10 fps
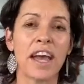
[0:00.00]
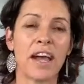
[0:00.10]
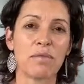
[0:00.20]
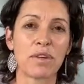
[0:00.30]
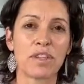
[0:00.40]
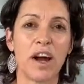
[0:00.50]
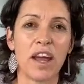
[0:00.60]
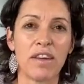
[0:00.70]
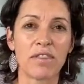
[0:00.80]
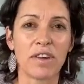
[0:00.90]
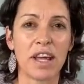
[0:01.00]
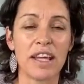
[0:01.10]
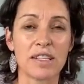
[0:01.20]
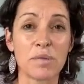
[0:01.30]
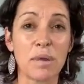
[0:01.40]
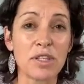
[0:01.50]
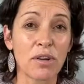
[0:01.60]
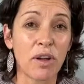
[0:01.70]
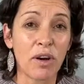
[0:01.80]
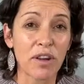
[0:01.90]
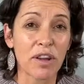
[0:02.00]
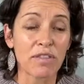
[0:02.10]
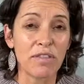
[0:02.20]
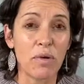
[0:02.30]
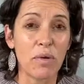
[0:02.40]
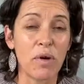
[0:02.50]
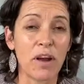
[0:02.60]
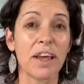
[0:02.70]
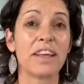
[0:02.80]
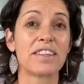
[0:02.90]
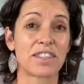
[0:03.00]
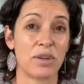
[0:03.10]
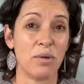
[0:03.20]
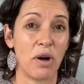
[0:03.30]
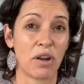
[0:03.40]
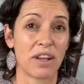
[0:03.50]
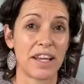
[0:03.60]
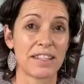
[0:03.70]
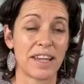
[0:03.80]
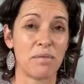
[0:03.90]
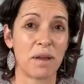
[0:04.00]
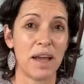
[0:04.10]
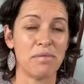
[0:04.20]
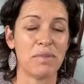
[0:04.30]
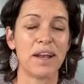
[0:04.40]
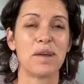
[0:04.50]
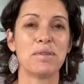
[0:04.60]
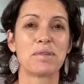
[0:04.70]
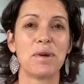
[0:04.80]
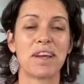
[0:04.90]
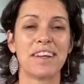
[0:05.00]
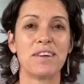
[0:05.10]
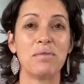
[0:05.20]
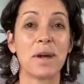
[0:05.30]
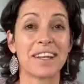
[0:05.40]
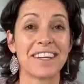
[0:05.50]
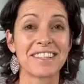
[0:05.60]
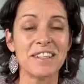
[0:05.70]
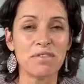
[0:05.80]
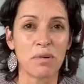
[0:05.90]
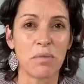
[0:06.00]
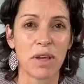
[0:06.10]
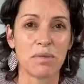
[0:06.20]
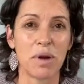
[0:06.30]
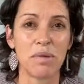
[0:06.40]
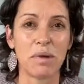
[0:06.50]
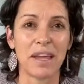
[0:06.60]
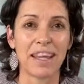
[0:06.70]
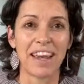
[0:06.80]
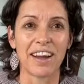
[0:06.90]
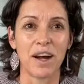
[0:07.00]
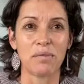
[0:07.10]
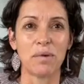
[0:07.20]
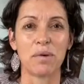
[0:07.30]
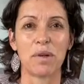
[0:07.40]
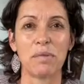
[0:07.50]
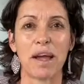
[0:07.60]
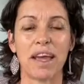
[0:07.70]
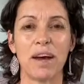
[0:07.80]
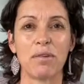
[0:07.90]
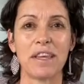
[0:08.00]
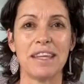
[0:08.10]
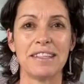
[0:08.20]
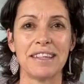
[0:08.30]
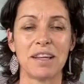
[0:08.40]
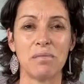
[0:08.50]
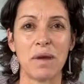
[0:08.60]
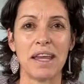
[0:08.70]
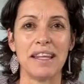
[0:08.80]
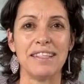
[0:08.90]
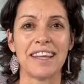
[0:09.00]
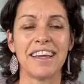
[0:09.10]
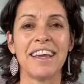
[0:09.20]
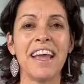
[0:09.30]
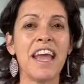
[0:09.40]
because I have got a special on it for school holidays coming up. My name is Wick Nixon from Wicked Wellbeing, and I'm all about healthy eating made easy.